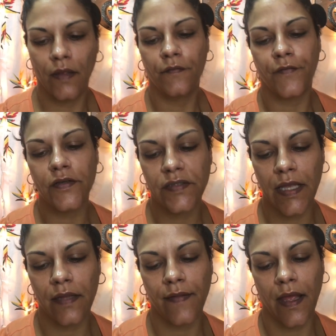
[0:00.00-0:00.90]
First
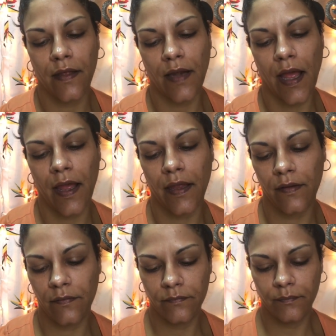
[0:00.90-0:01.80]
thing that
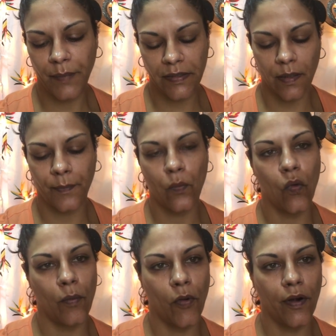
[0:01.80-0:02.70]
I picked up in
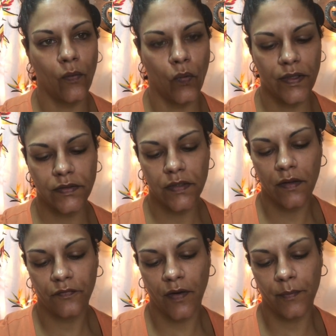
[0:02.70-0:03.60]
Walmart was
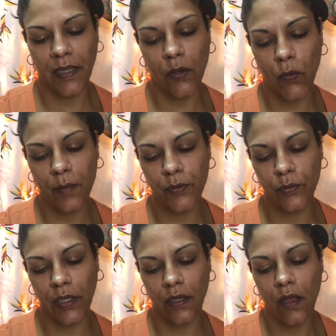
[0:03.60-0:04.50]
from Equate
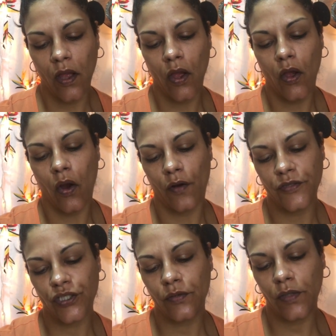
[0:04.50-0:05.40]
Beauty,
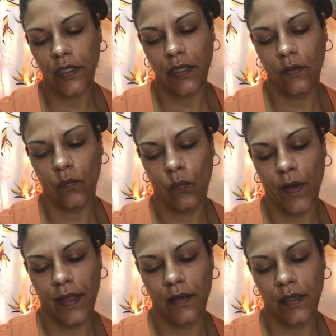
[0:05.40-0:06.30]
Original Clean
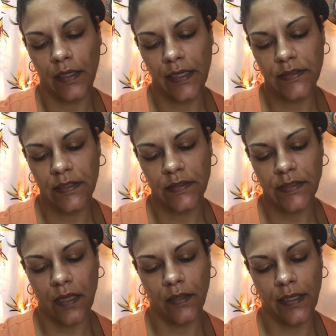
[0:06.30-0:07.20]
Wet Cleansing
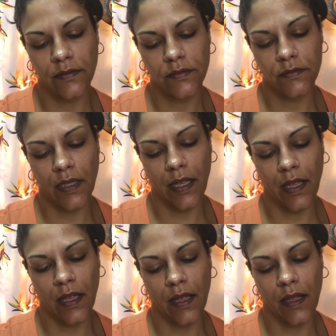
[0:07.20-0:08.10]
Towelettes.
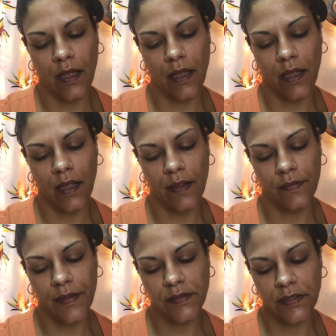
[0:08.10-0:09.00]

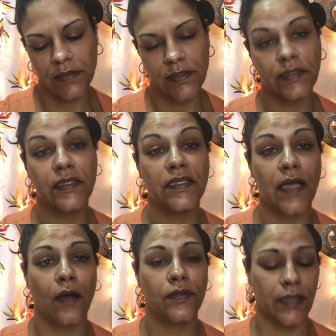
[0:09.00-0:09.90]
This is 60
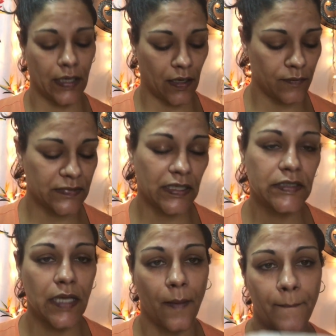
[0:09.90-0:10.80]
towels and it comes in a
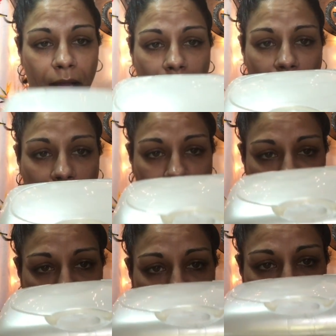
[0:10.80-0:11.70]
tub, like
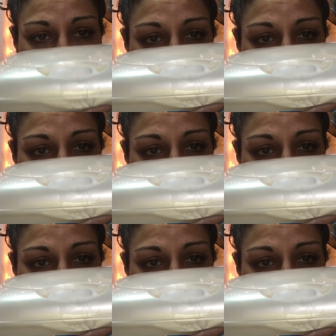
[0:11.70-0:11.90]
so.